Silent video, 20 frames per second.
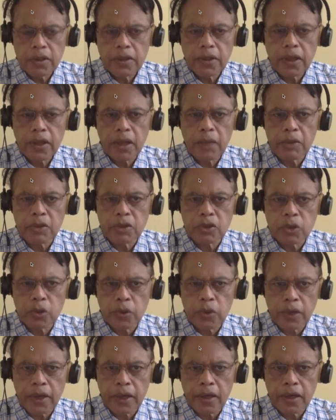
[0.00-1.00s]

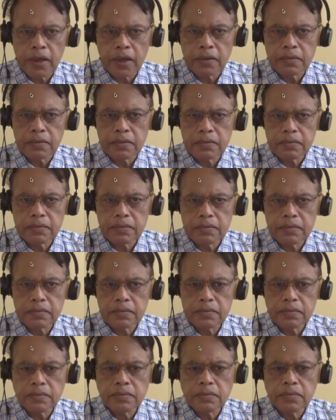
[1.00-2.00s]
hematuria,
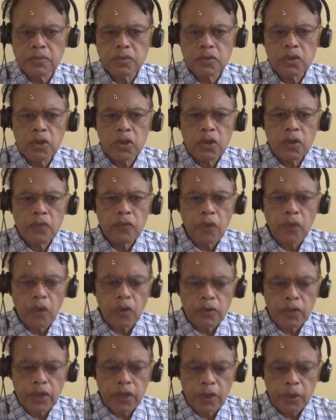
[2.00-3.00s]

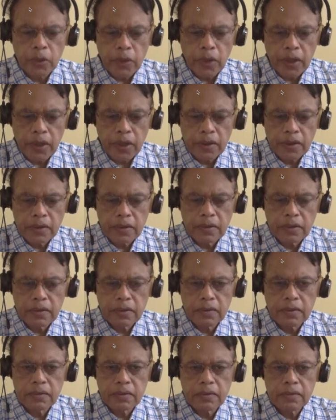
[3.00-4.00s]
frothy urine.
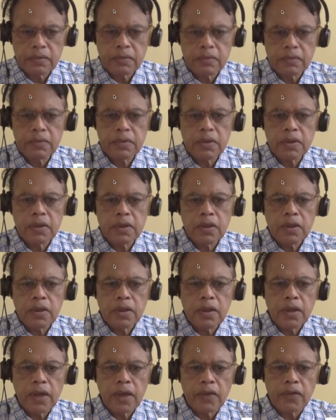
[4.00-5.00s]

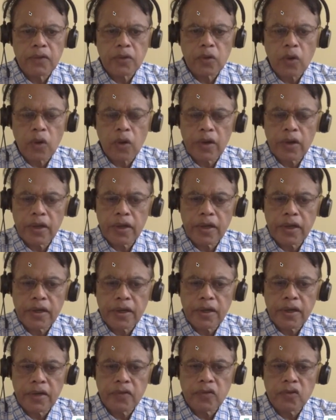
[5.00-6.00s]
As a chronic kidney
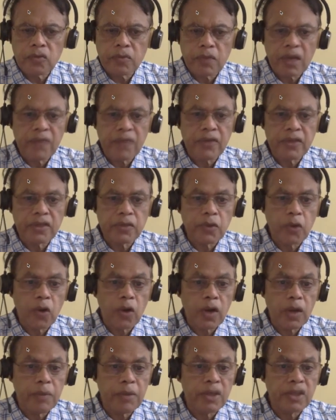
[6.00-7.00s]
disease manifestation, we
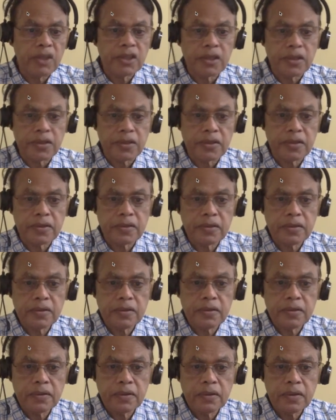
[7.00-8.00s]
already mentioned.
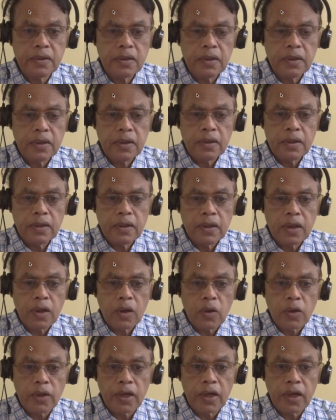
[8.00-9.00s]

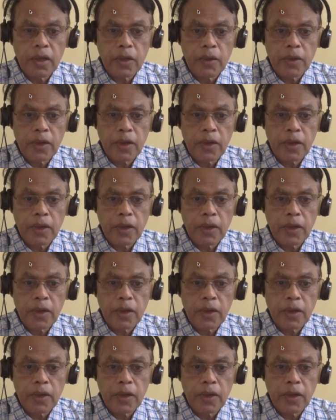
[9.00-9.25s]
Routinely you get.